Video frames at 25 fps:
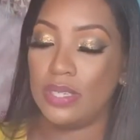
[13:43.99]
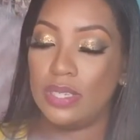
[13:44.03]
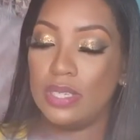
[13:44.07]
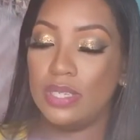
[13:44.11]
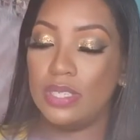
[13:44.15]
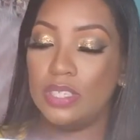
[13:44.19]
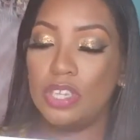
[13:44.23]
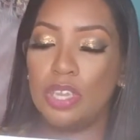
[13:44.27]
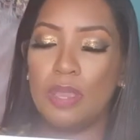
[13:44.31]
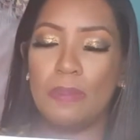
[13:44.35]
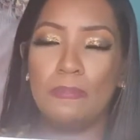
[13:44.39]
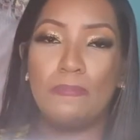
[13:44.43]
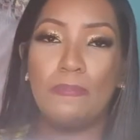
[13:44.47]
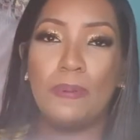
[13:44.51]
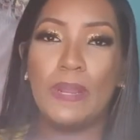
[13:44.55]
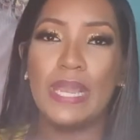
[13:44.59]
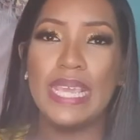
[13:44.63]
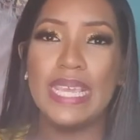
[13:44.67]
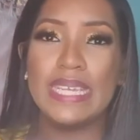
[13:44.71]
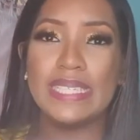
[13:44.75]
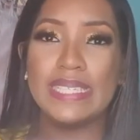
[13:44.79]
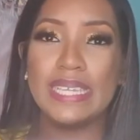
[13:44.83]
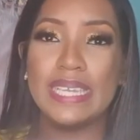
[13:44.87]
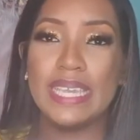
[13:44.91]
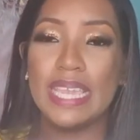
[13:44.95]
So you're
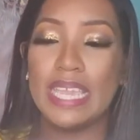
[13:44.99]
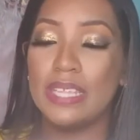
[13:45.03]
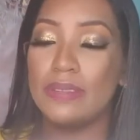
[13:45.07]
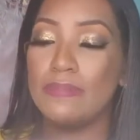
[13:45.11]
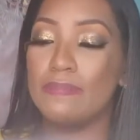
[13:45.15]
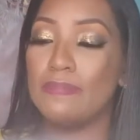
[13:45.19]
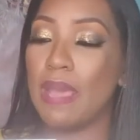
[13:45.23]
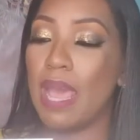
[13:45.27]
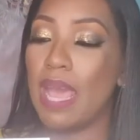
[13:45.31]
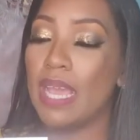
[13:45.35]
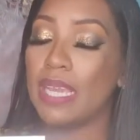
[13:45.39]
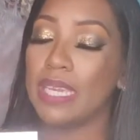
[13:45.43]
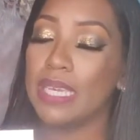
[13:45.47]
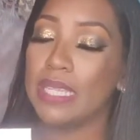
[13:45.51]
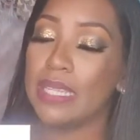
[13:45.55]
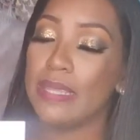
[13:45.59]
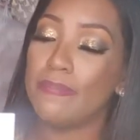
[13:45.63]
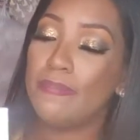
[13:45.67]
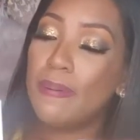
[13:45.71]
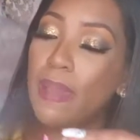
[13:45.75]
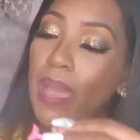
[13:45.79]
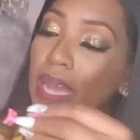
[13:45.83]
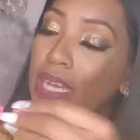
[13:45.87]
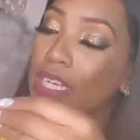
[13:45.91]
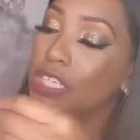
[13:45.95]
placing it back in the
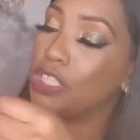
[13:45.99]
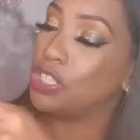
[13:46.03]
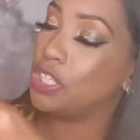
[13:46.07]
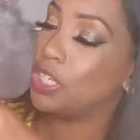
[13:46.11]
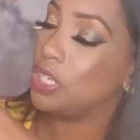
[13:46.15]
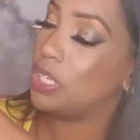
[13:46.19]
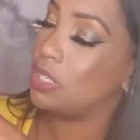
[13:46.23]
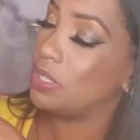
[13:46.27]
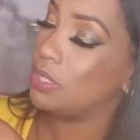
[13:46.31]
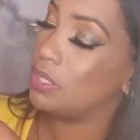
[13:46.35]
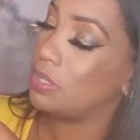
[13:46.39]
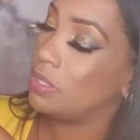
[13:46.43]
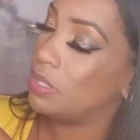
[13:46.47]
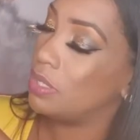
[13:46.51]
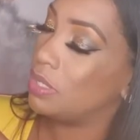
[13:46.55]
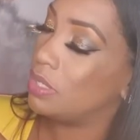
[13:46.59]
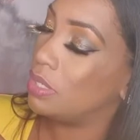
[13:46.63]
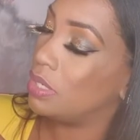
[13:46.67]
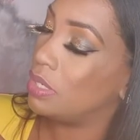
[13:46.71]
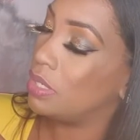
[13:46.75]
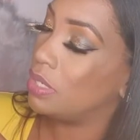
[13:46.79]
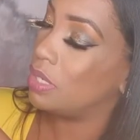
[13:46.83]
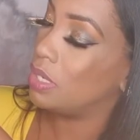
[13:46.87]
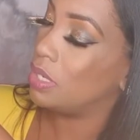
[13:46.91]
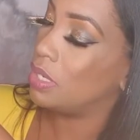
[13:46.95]
packaging,
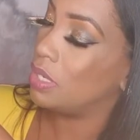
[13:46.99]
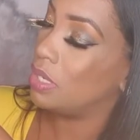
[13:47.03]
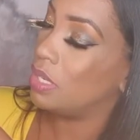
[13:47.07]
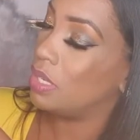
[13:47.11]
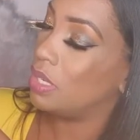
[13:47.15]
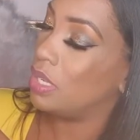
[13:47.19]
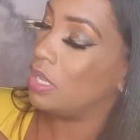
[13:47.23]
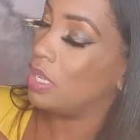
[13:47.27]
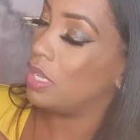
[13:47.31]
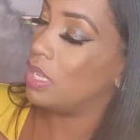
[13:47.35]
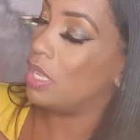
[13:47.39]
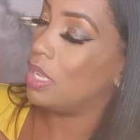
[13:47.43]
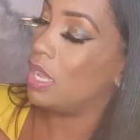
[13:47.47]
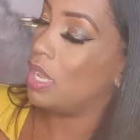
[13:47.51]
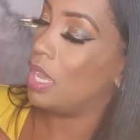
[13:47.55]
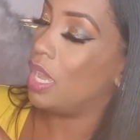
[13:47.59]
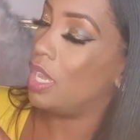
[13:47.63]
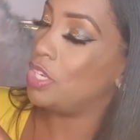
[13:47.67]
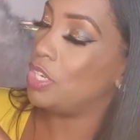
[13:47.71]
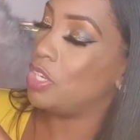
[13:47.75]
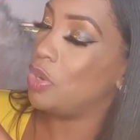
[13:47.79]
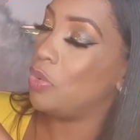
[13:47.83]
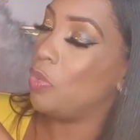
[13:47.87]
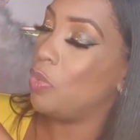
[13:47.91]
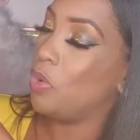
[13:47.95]
and
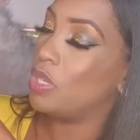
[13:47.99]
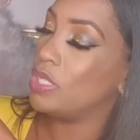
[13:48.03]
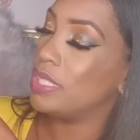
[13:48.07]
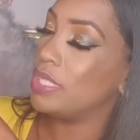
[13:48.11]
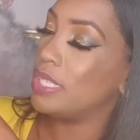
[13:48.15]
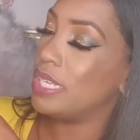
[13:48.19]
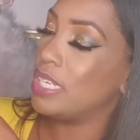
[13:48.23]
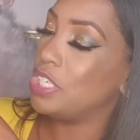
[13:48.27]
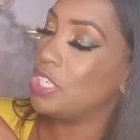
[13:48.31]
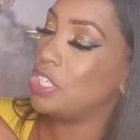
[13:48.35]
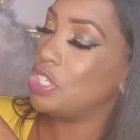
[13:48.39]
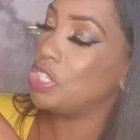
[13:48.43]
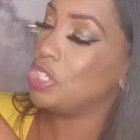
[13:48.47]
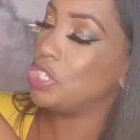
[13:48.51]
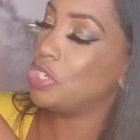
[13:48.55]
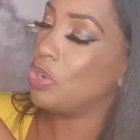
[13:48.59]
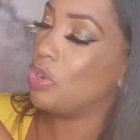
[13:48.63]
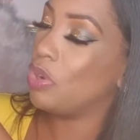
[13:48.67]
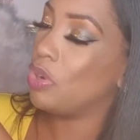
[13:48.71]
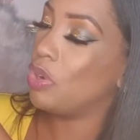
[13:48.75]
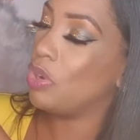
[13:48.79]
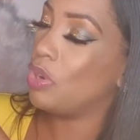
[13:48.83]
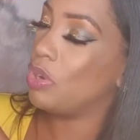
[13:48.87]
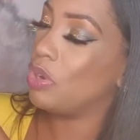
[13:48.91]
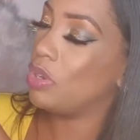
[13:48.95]
you want to
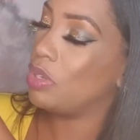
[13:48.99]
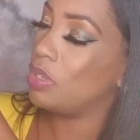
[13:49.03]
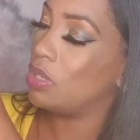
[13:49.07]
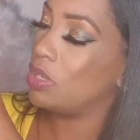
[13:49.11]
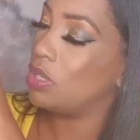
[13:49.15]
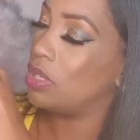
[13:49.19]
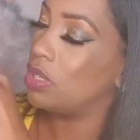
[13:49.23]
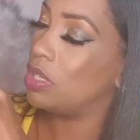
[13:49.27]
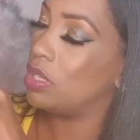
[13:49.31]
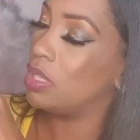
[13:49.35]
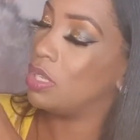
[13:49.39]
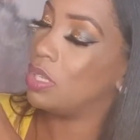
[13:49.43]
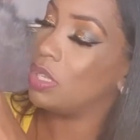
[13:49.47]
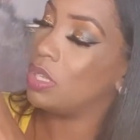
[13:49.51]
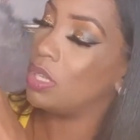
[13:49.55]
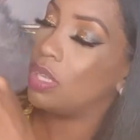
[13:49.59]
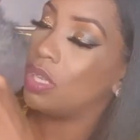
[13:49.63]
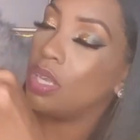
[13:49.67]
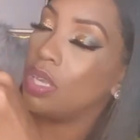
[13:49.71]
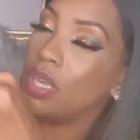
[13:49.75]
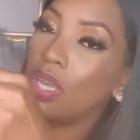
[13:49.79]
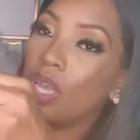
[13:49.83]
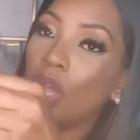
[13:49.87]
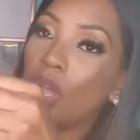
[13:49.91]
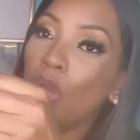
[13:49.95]
ensure
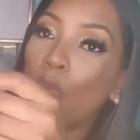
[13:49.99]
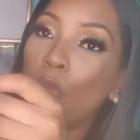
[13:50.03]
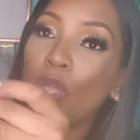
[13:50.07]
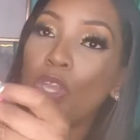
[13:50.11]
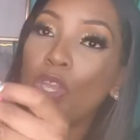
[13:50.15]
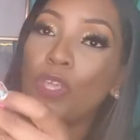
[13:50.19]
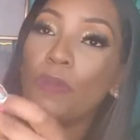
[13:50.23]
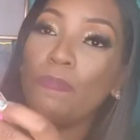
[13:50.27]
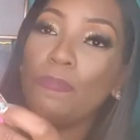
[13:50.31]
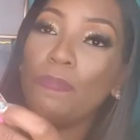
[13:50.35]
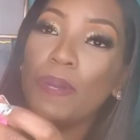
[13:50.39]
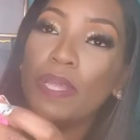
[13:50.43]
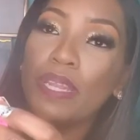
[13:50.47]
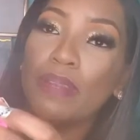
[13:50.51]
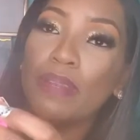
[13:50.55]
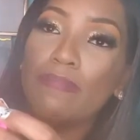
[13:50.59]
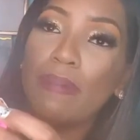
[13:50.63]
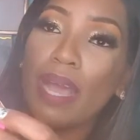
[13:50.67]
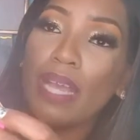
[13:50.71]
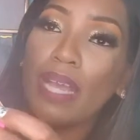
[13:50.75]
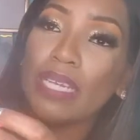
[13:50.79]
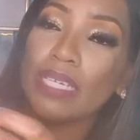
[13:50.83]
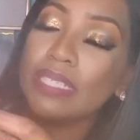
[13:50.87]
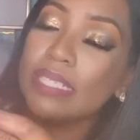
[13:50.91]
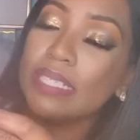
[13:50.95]
when you put it
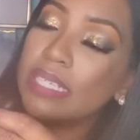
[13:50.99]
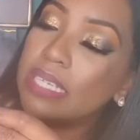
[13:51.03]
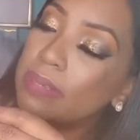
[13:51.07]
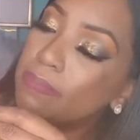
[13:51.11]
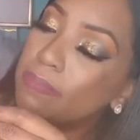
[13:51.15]
back into the